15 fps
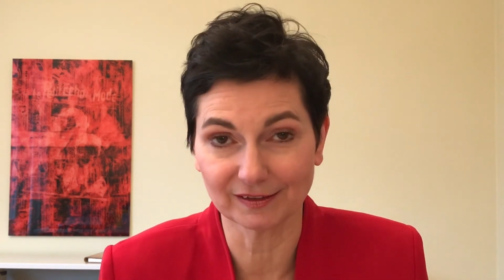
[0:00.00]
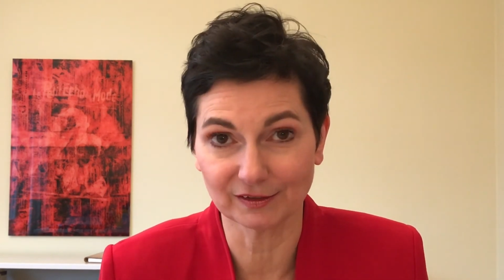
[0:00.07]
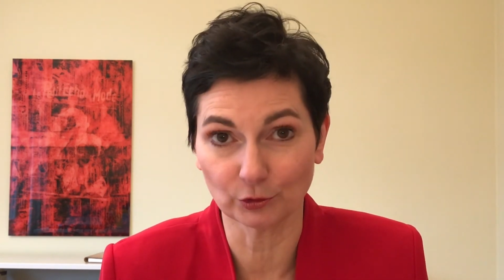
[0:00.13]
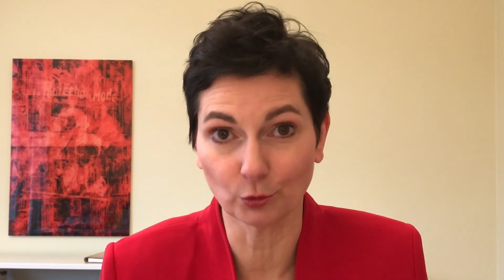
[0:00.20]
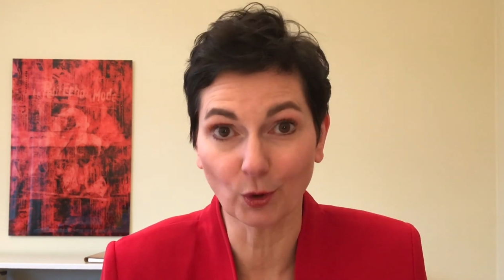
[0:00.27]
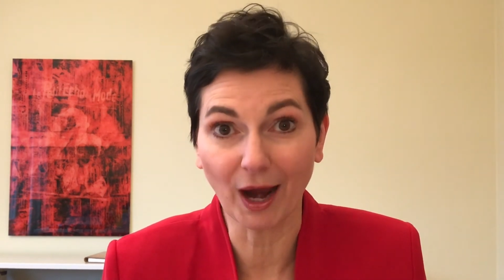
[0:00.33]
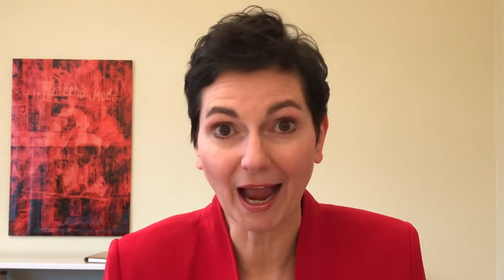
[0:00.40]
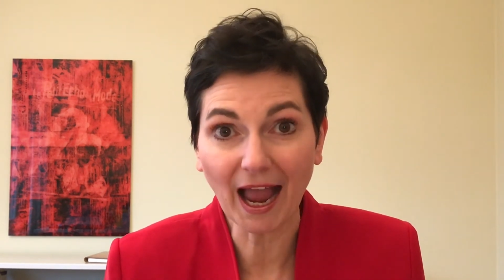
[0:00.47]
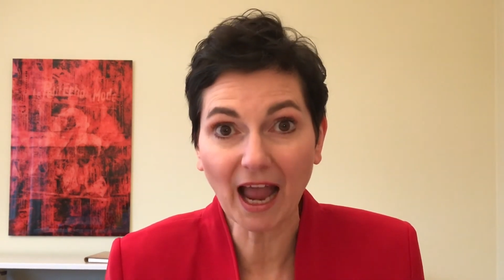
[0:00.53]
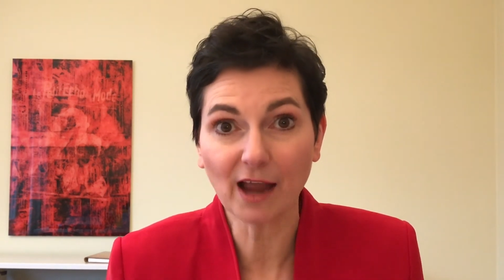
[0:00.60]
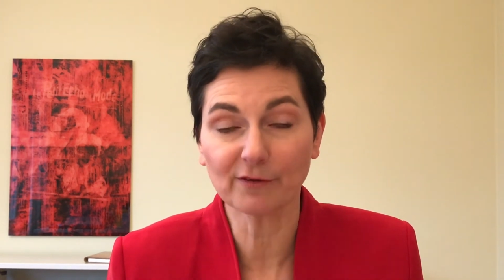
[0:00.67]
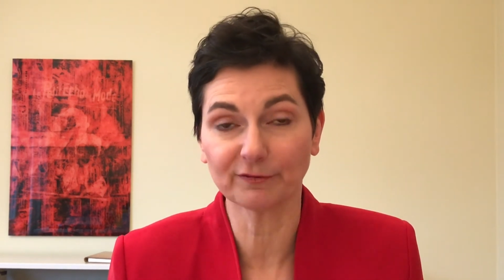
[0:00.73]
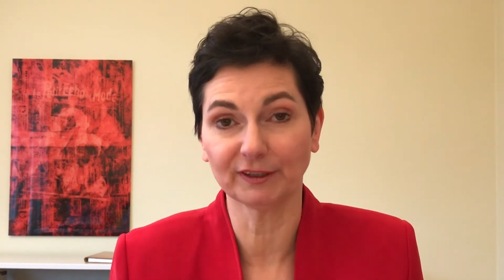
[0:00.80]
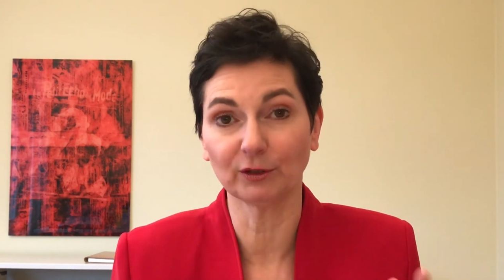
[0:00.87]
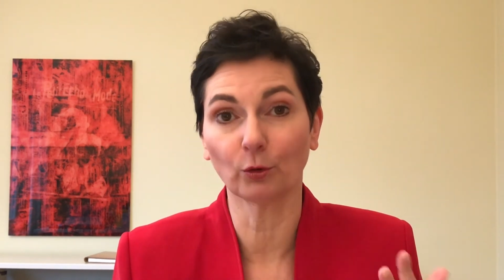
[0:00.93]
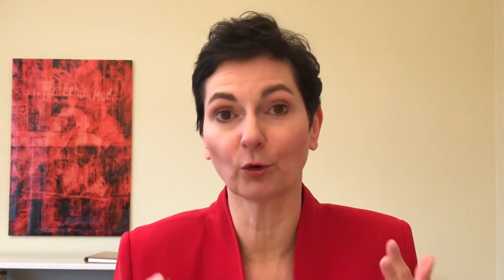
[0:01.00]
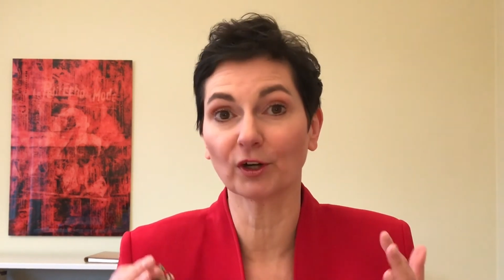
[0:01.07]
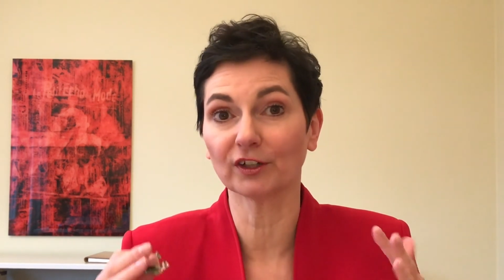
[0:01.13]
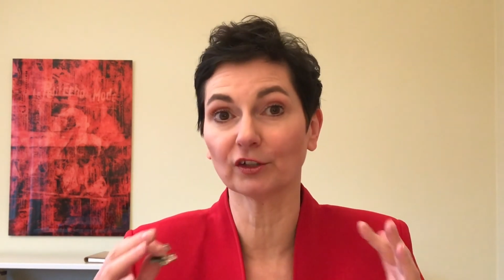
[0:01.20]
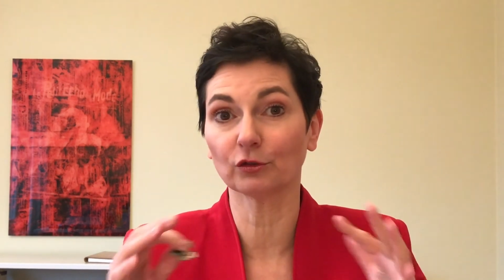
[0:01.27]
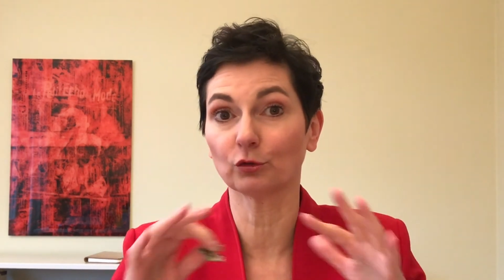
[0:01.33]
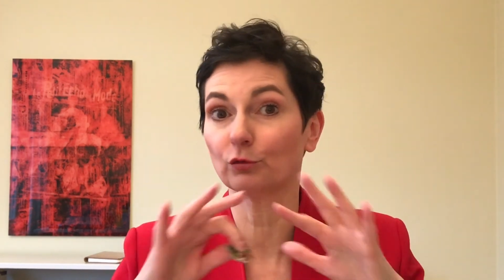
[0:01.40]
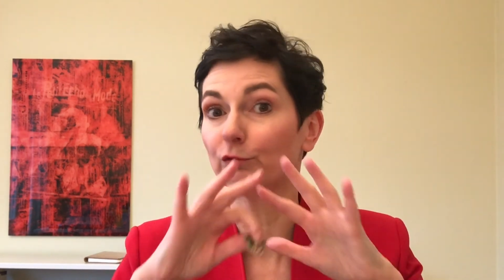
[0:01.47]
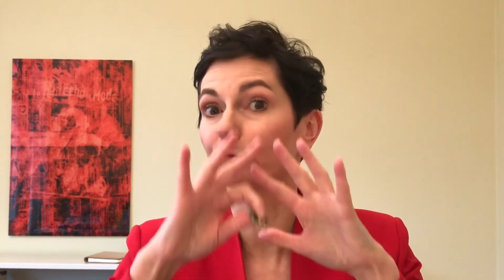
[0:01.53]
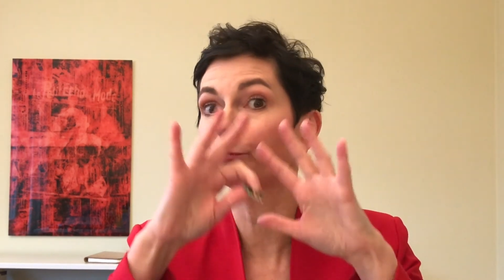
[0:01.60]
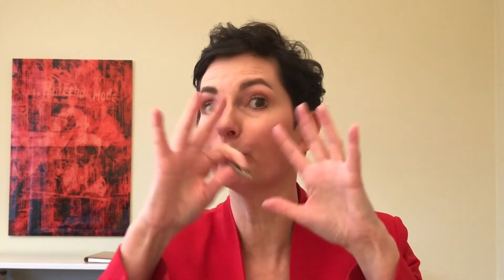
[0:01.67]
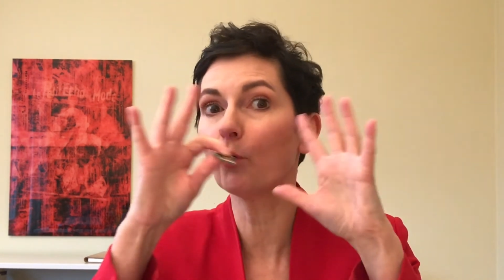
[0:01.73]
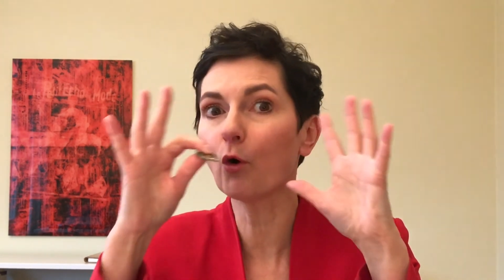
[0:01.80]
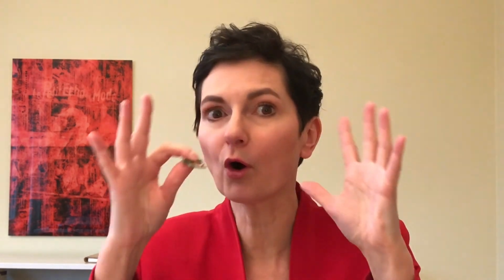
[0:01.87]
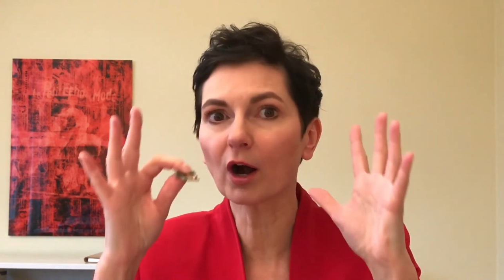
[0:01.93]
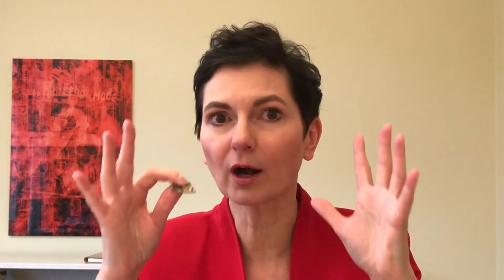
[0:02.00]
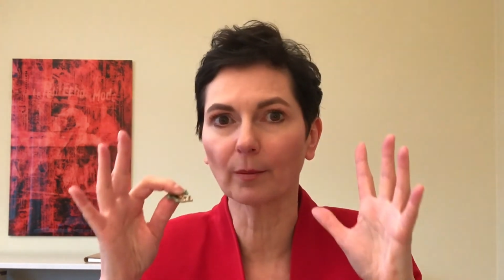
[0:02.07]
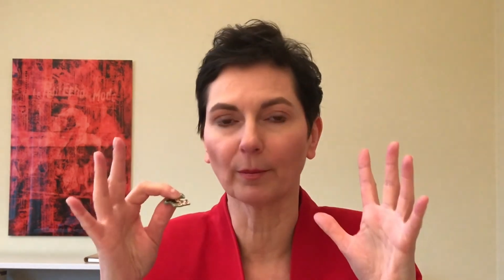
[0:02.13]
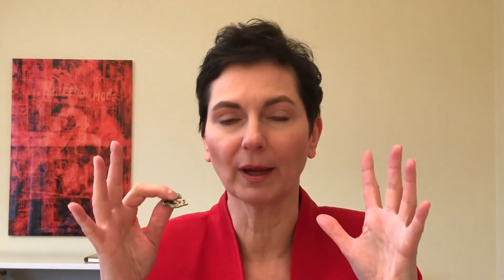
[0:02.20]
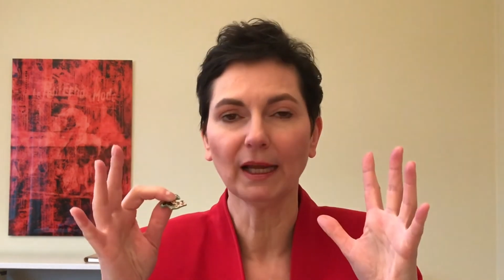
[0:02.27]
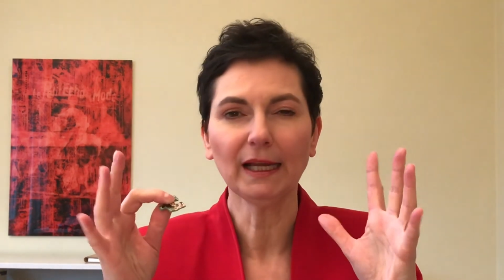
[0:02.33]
you have in order to form